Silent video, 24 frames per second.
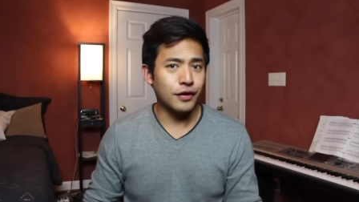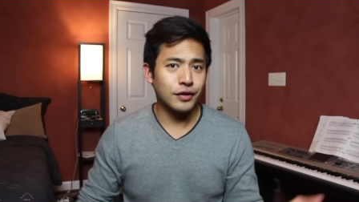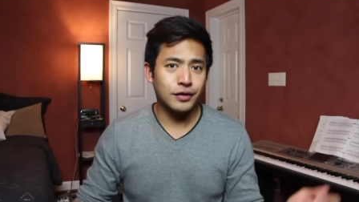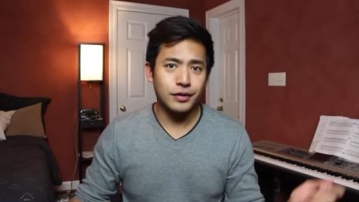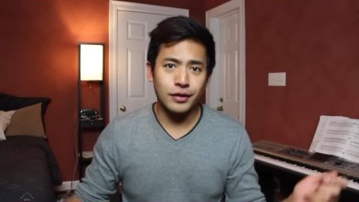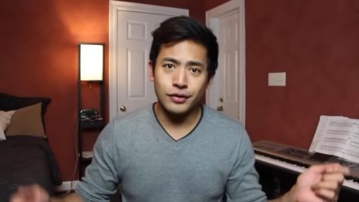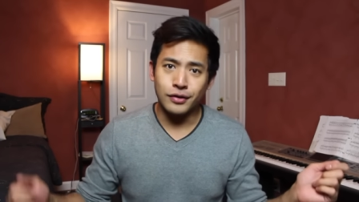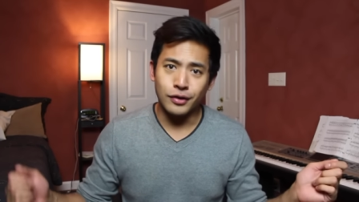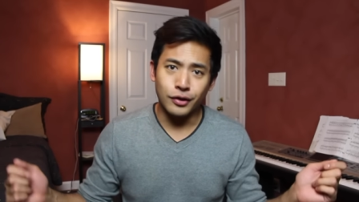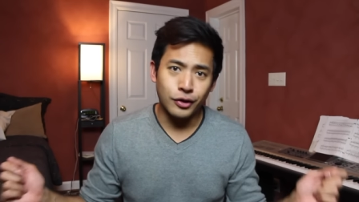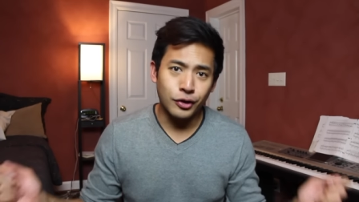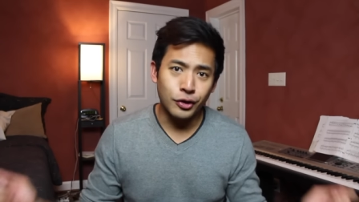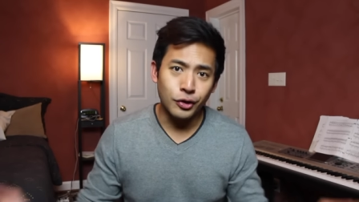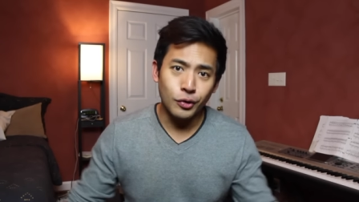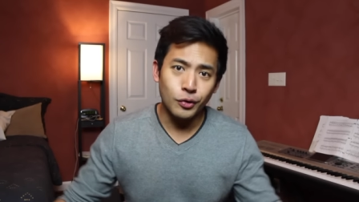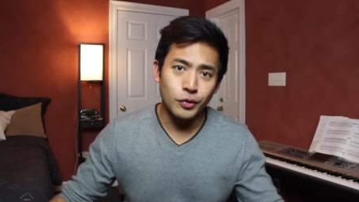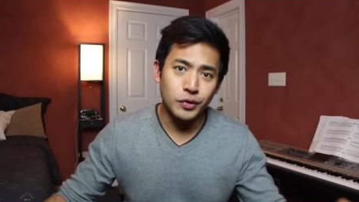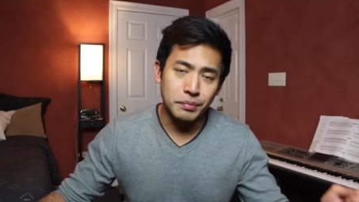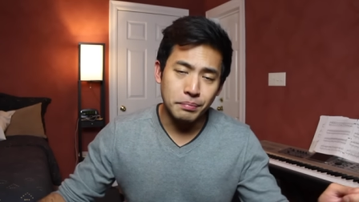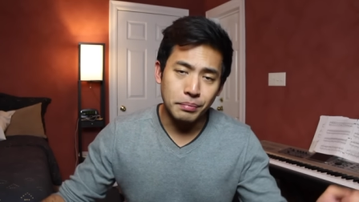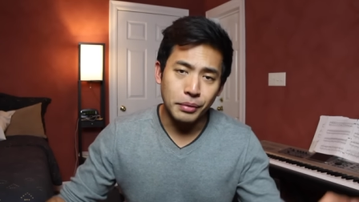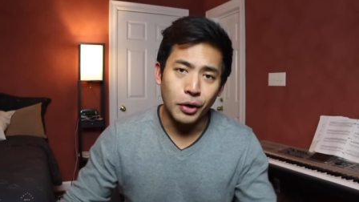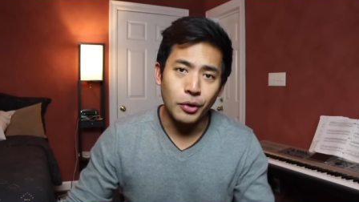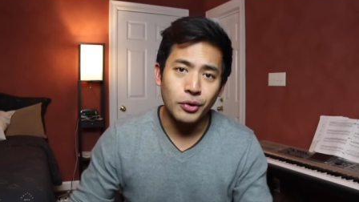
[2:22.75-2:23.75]
This is a
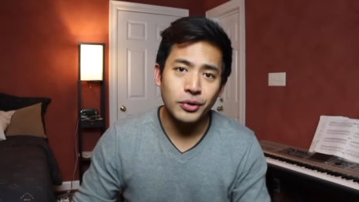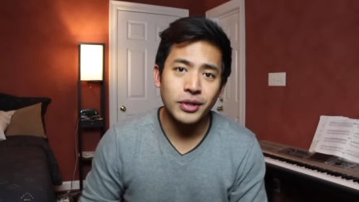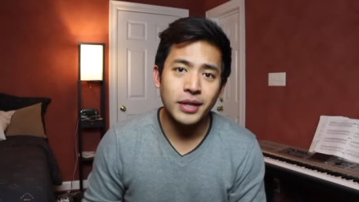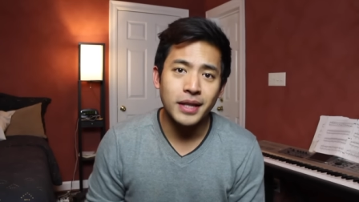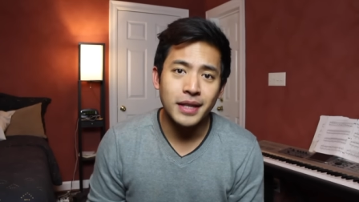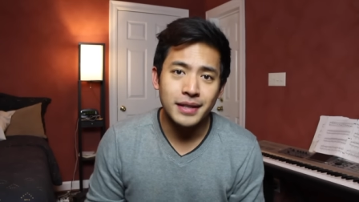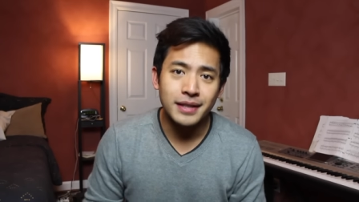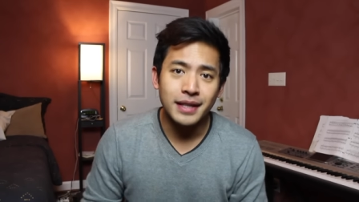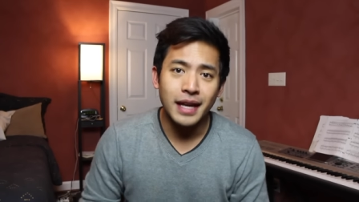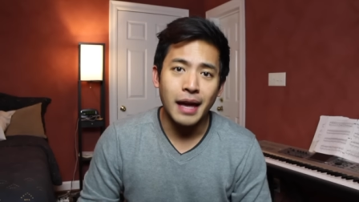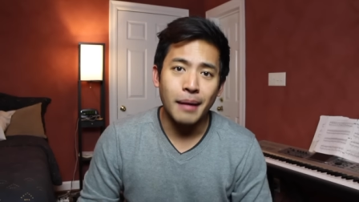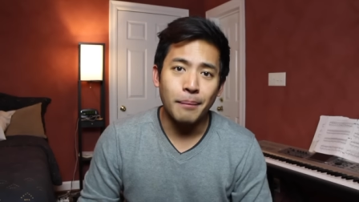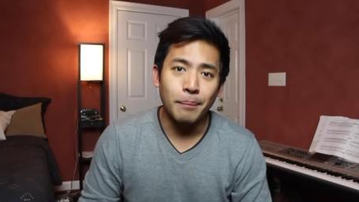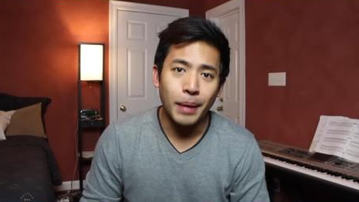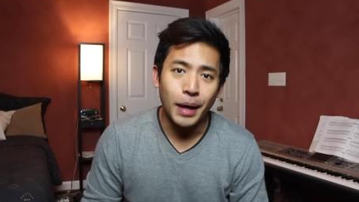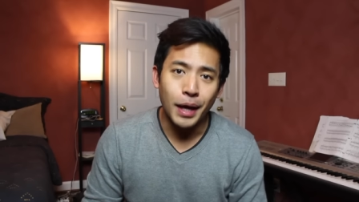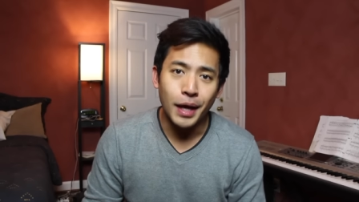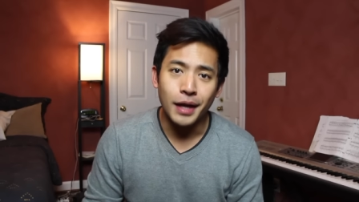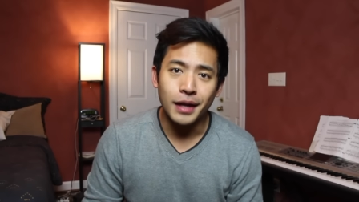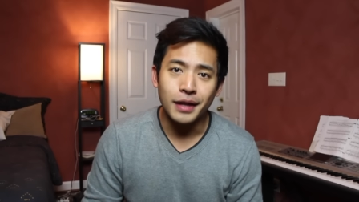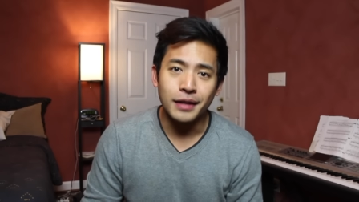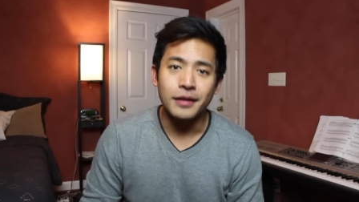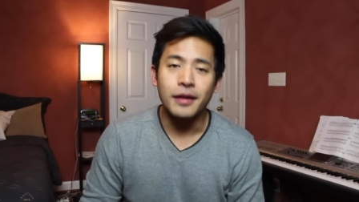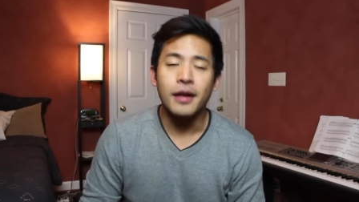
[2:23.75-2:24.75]
huge blow to his
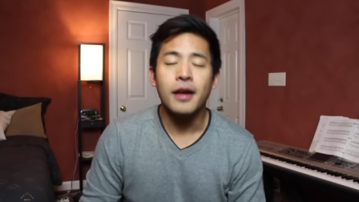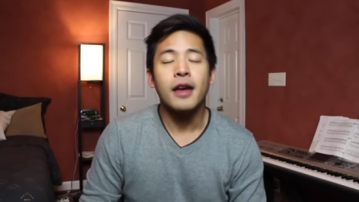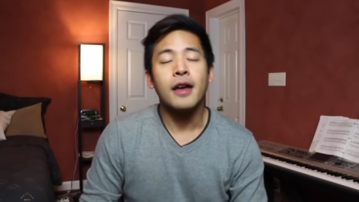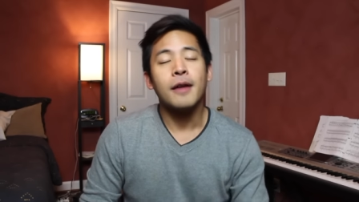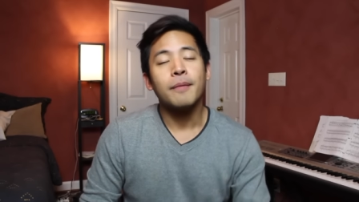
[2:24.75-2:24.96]
campaign.